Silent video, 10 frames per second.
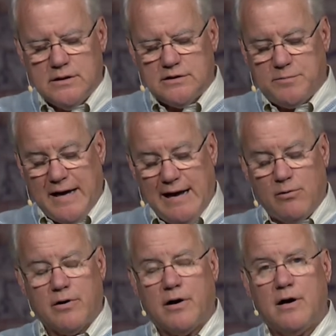It's
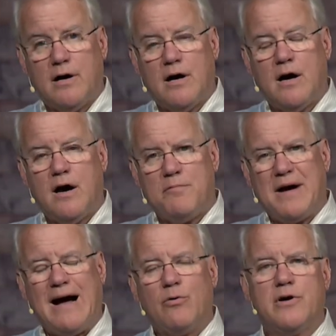power. A
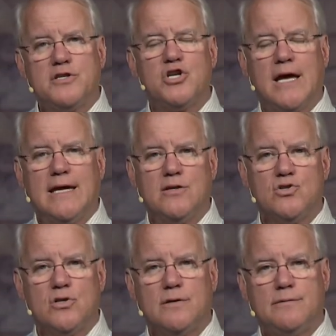power to
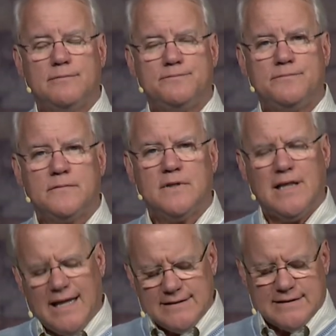change.
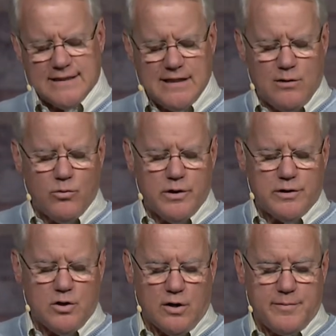The last thing that I
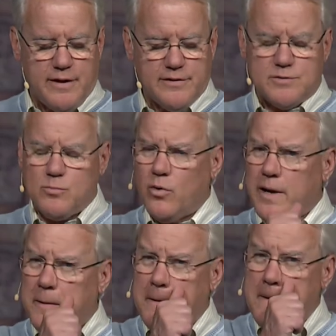wanted to talk about this
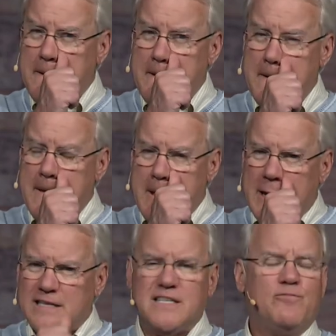morning
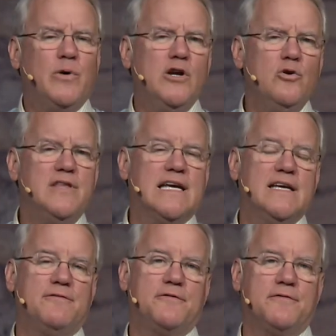is if we knew the
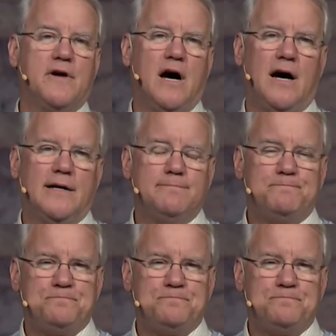gift of God,